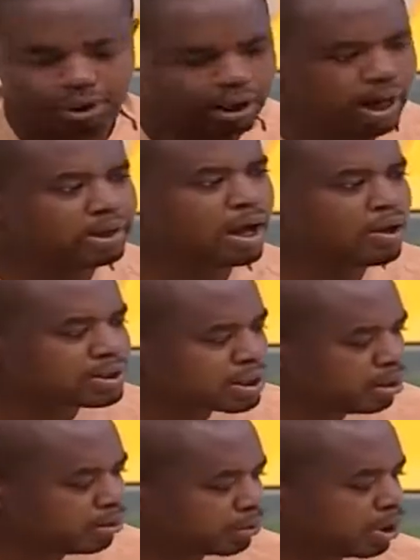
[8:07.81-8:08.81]
and now said,
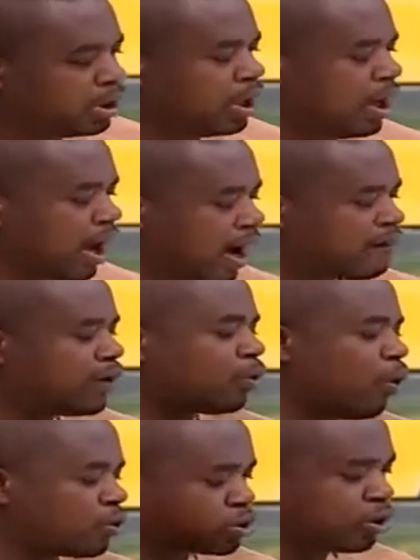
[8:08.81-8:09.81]
look, having
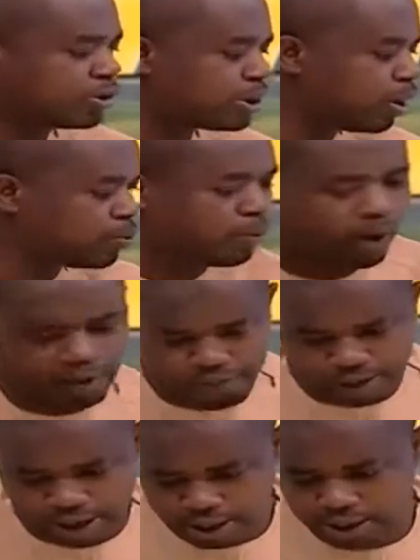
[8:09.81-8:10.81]
consulted
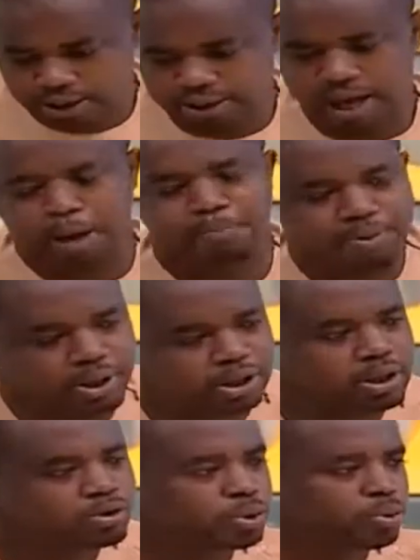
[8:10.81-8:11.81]
whoever, they are
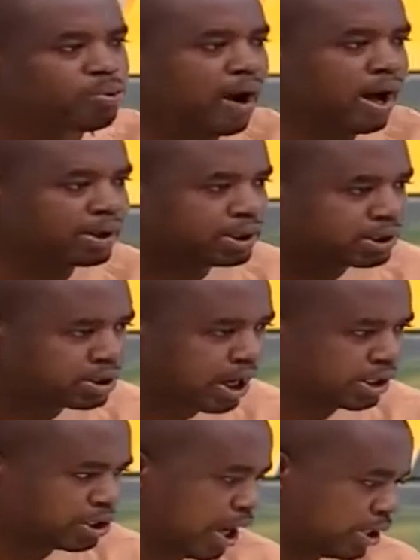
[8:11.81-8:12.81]
bringing two additional
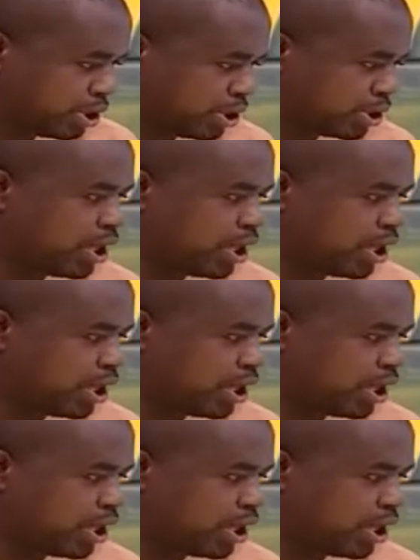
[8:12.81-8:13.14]
charges.